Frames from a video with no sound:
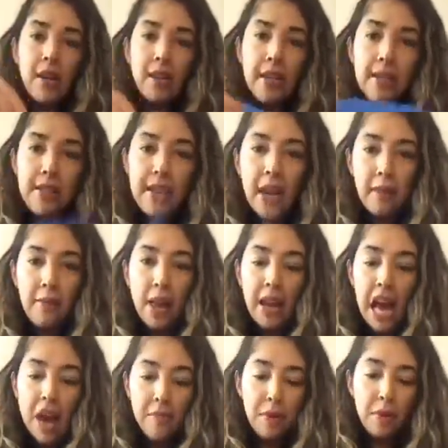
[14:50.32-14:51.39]
let's say I'm not
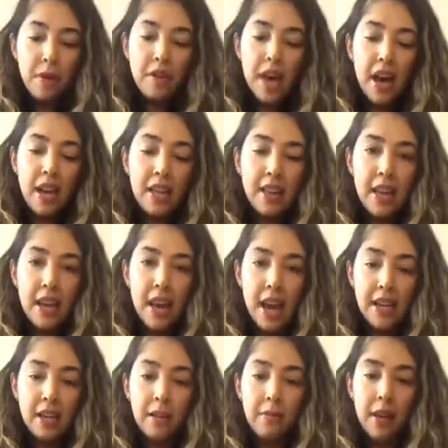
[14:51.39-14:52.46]
happy with that, and then
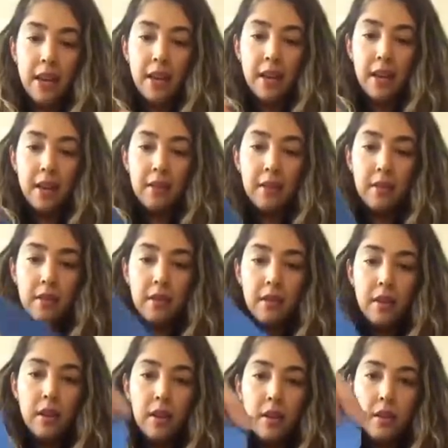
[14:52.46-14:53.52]
I can make it
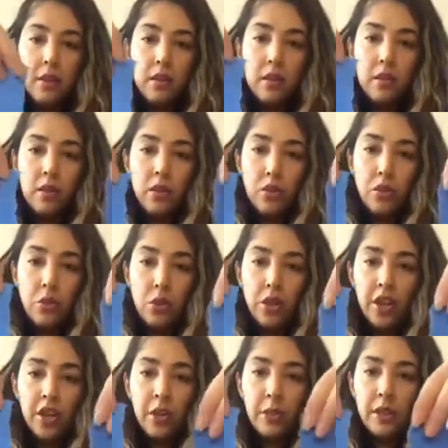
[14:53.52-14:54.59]

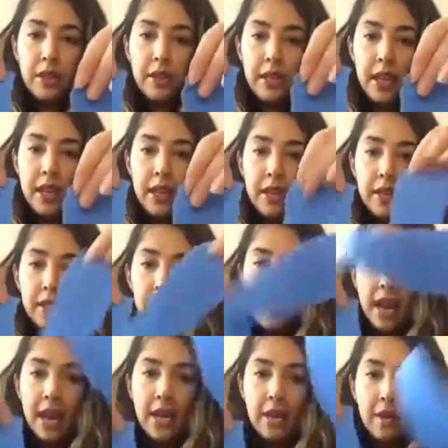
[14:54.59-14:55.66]
shorter or skinnier.
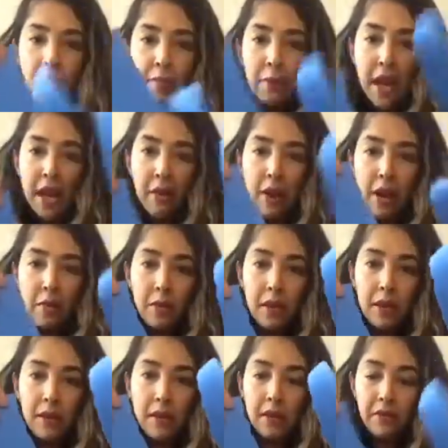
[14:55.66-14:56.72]
I can play around with
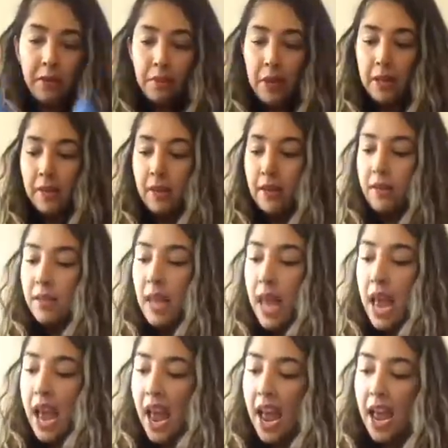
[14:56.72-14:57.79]
these different pieces,
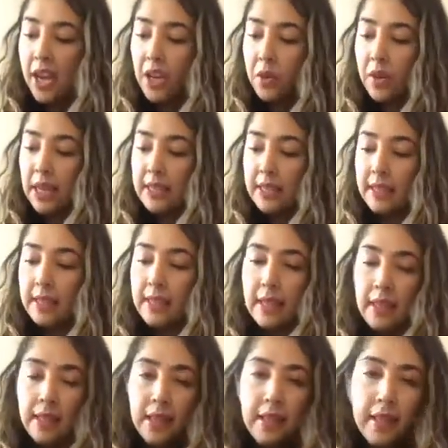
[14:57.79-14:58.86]
and you guys can see
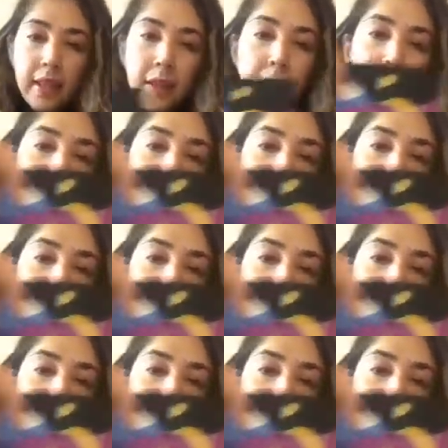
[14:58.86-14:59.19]
here